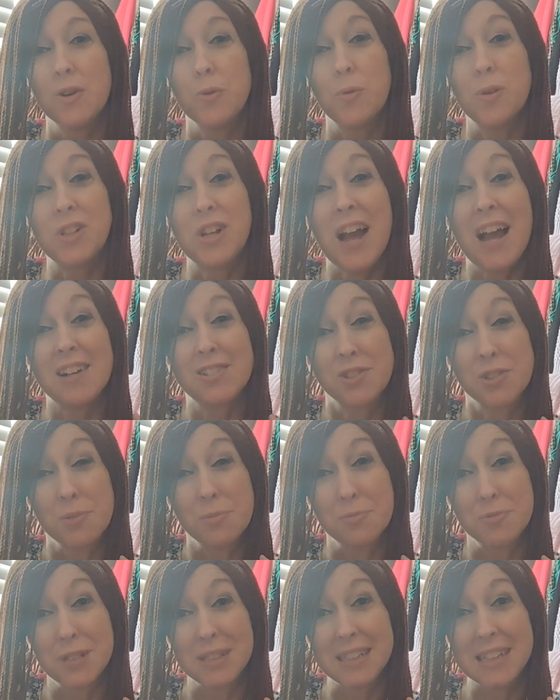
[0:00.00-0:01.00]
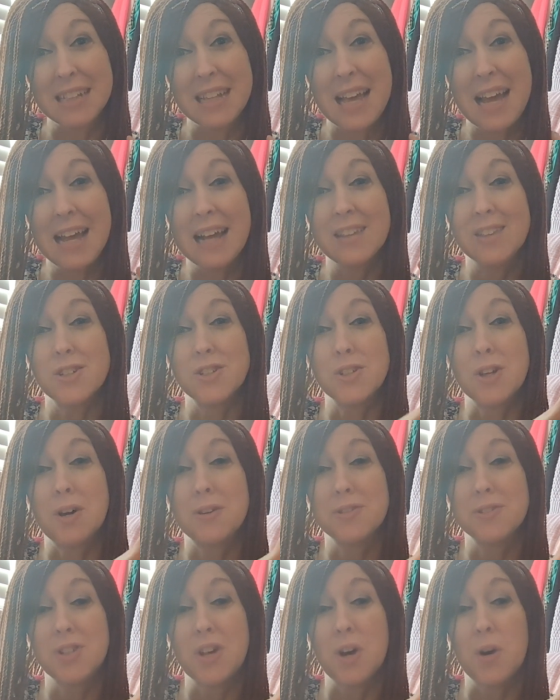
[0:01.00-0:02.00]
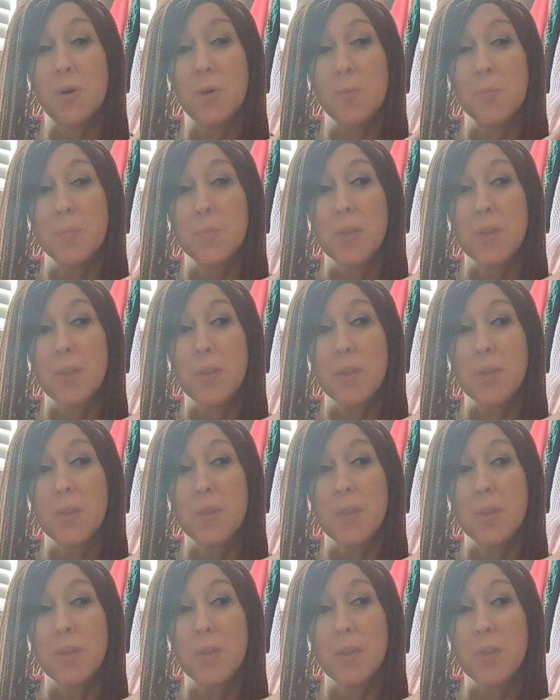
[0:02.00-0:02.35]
which I actually really like. There's also